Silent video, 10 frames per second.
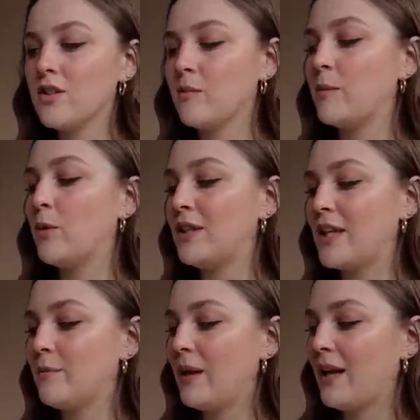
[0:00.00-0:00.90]
something more
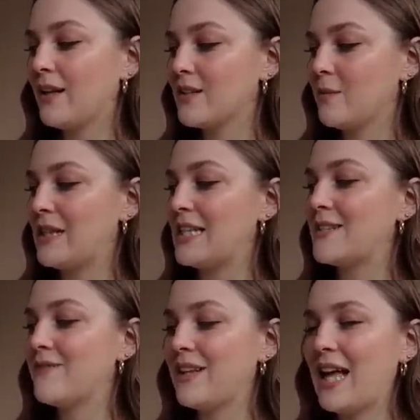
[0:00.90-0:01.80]
laid back, something
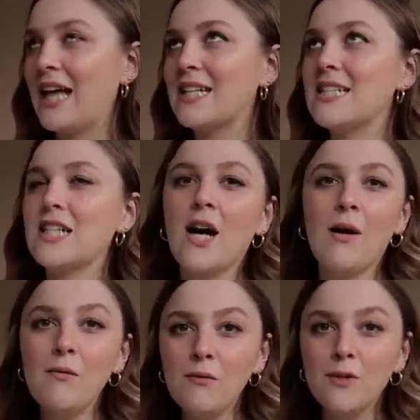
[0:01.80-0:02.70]
that's flat,
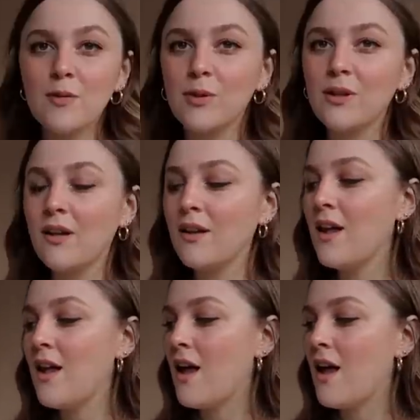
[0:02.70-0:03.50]
comfortable,